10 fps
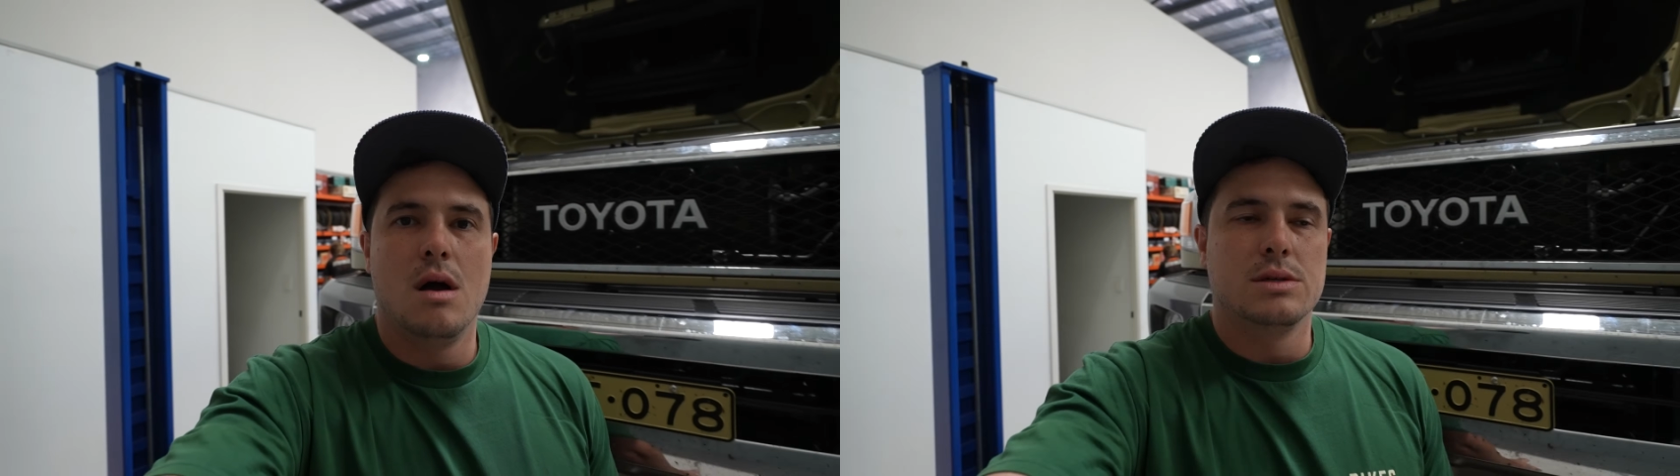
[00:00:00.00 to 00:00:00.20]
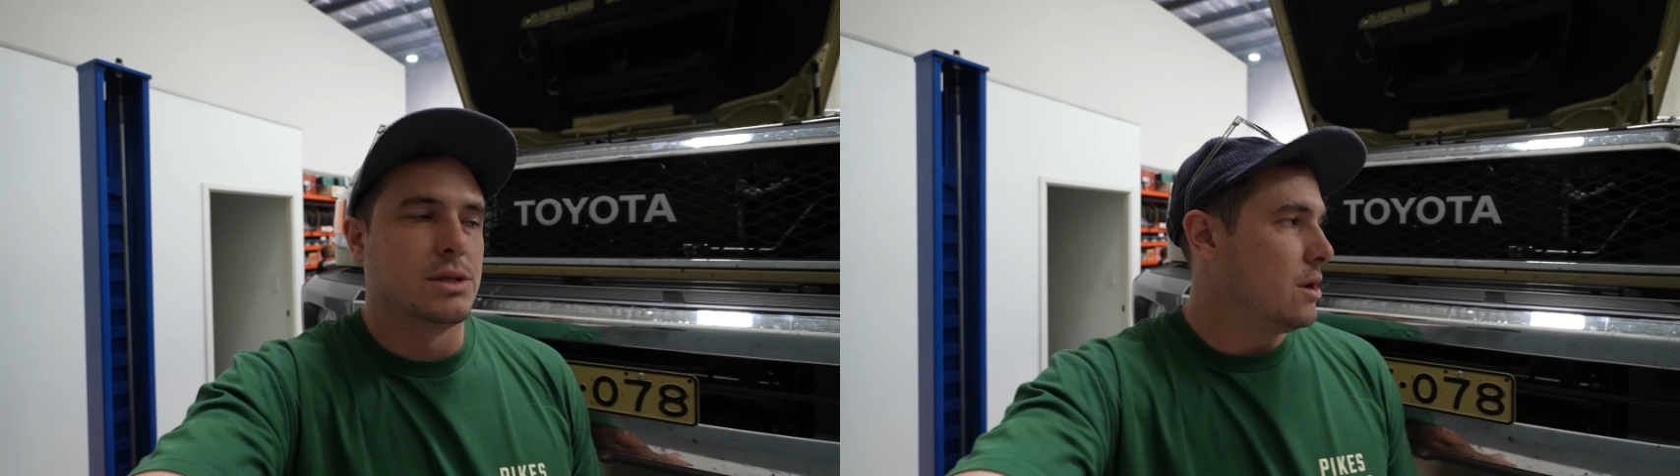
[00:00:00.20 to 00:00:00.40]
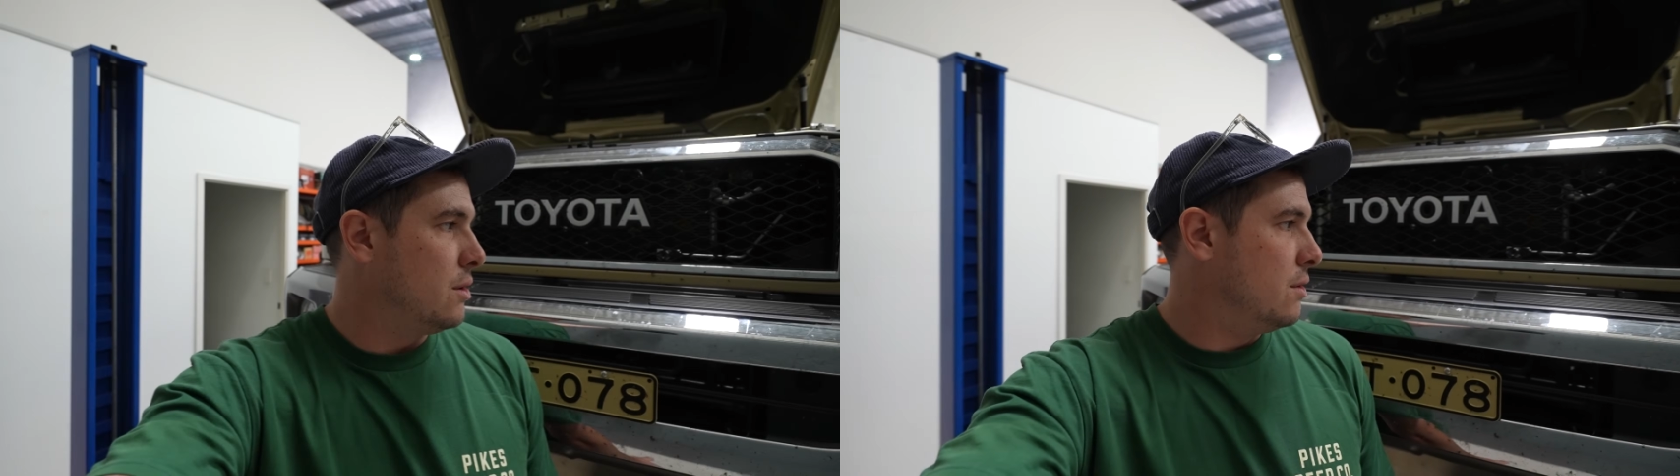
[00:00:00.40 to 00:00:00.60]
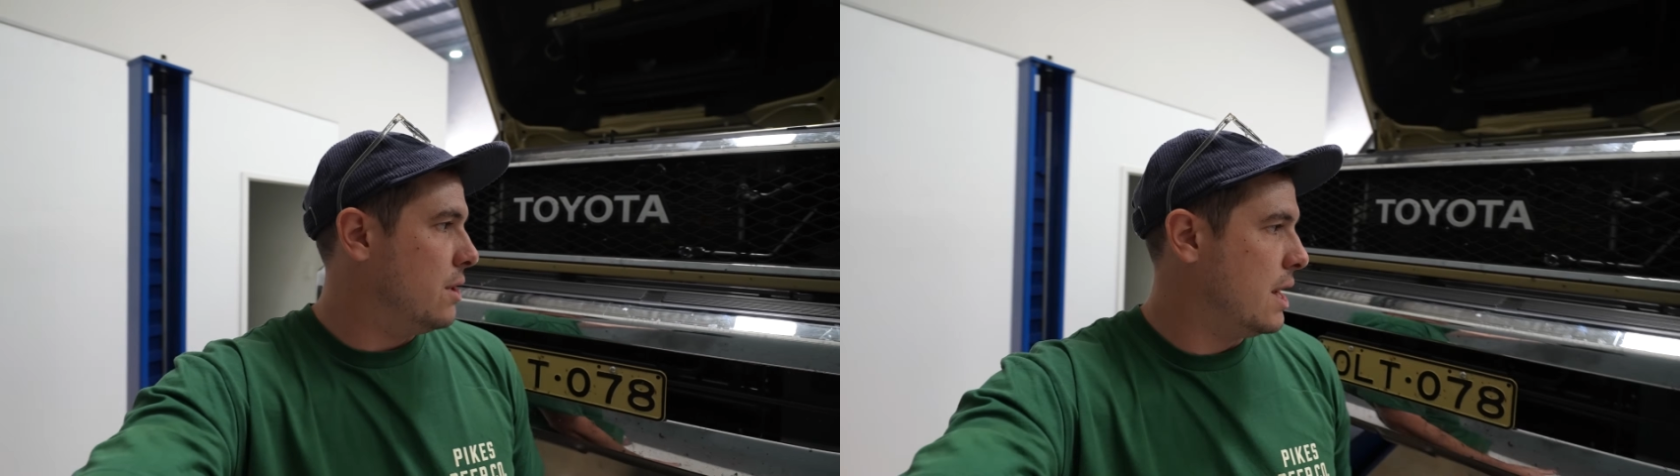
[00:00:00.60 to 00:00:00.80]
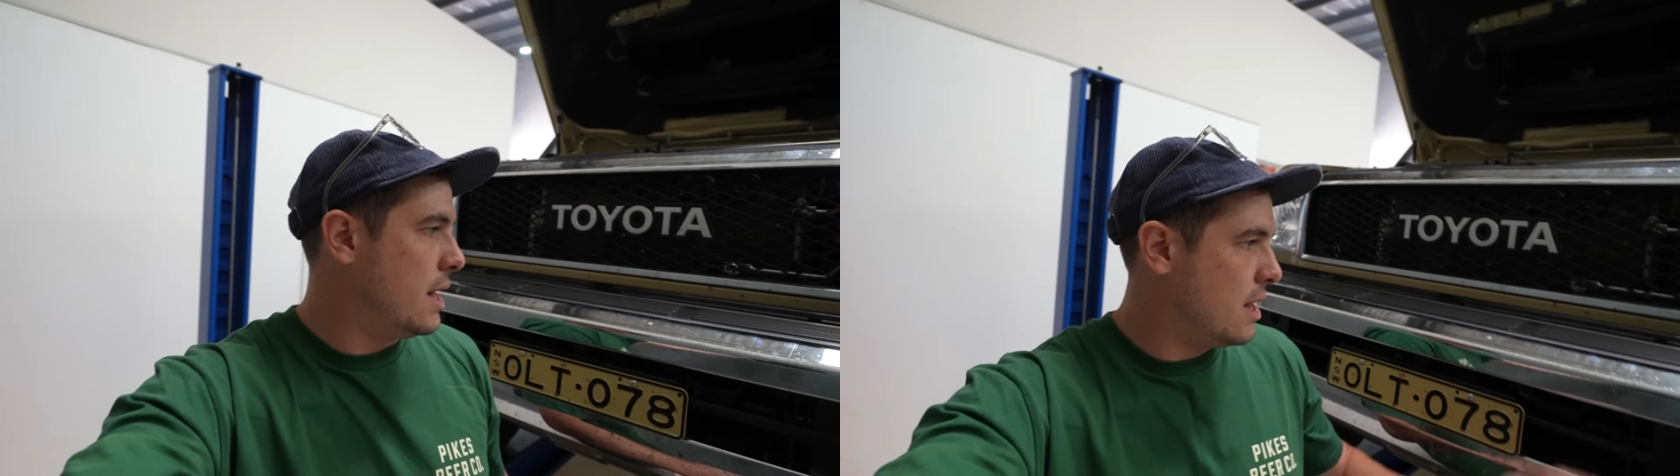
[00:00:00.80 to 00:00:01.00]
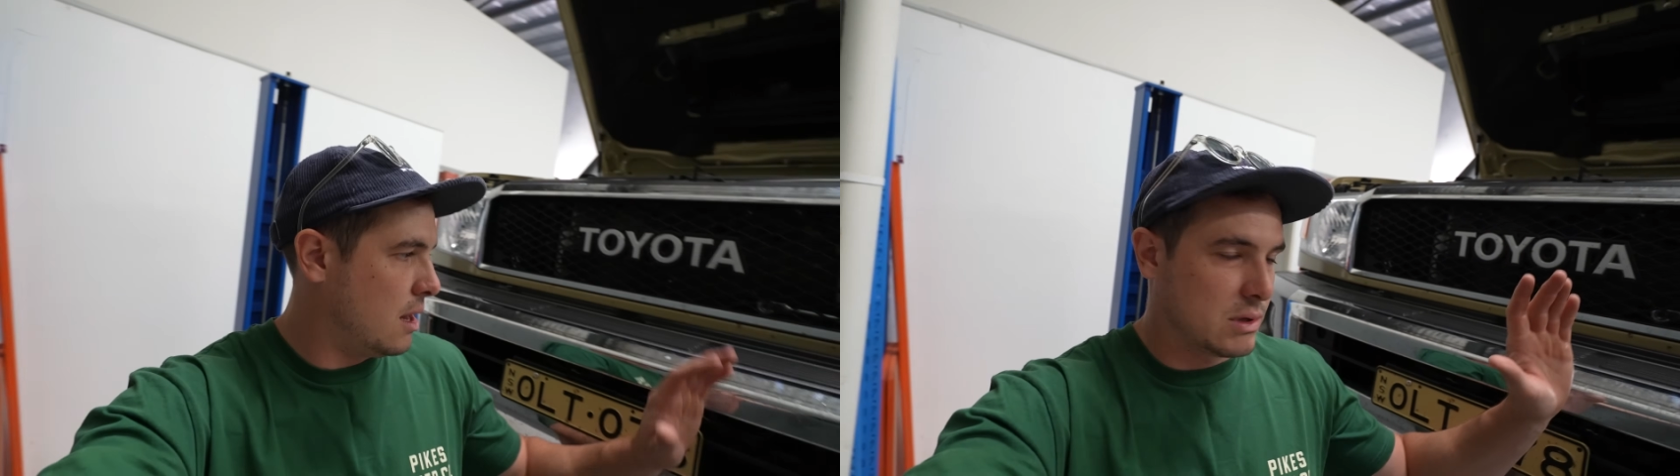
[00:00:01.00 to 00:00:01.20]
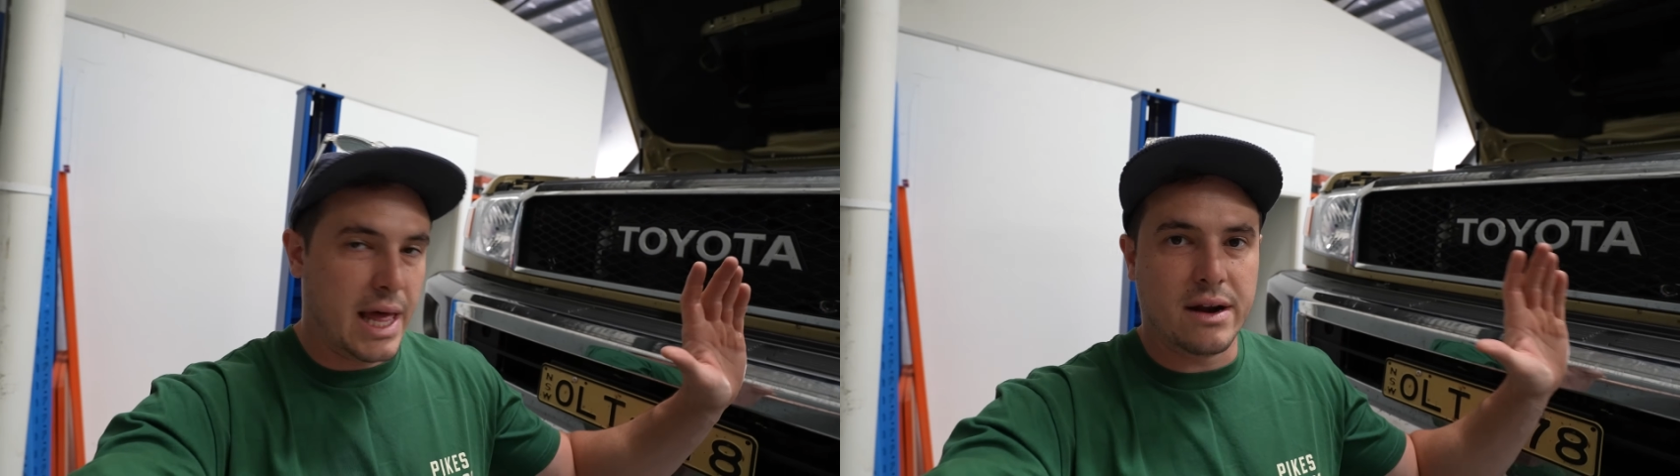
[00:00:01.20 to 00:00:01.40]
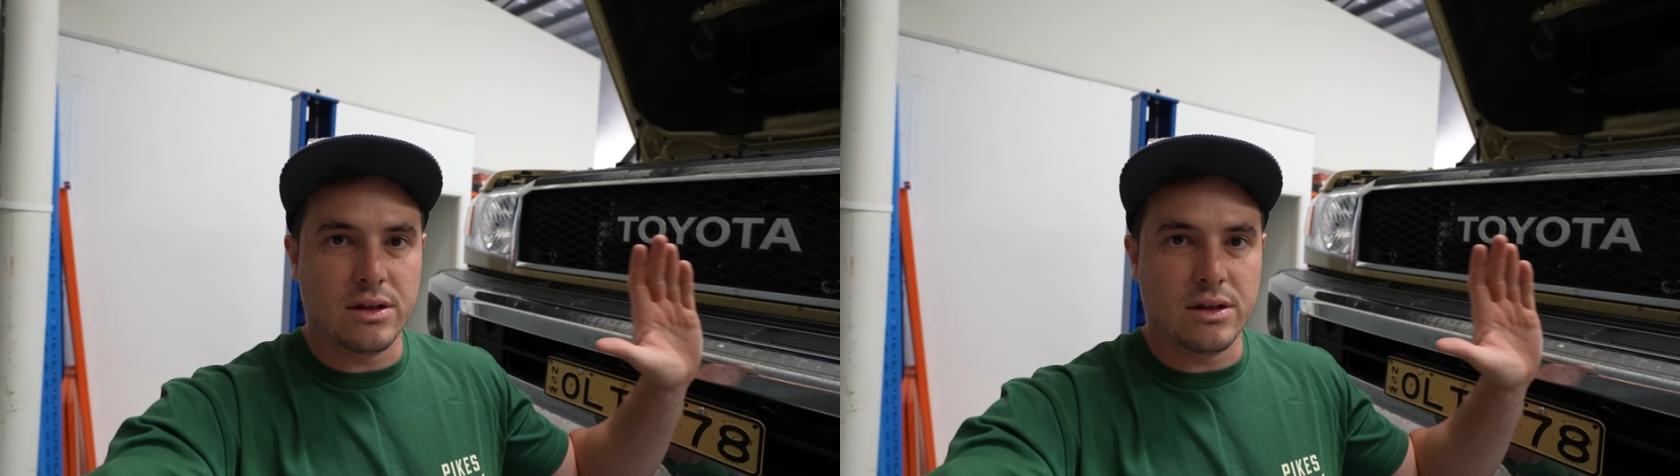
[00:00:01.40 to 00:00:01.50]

So I'm glad I